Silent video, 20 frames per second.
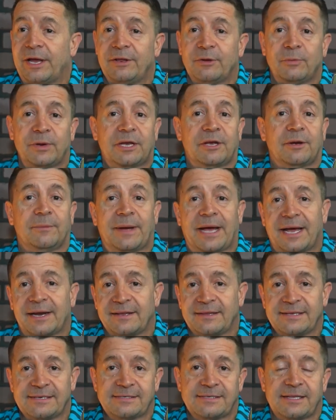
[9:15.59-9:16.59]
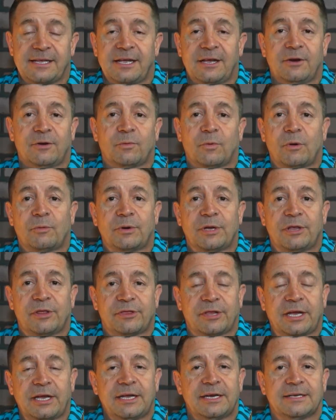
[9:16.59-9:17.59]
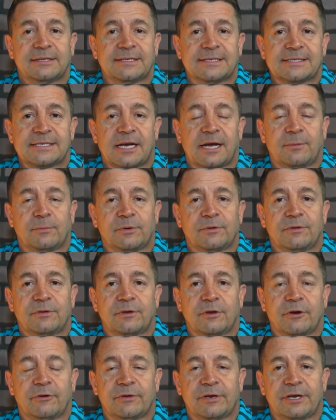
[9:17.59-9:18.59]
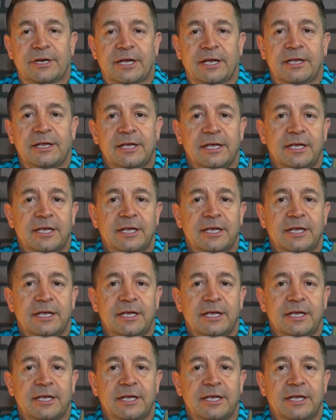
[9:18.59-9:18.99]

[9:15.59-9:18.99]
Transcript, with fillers: that we come out of this thing. Or what were you thinking at the time yeah. COVID hit?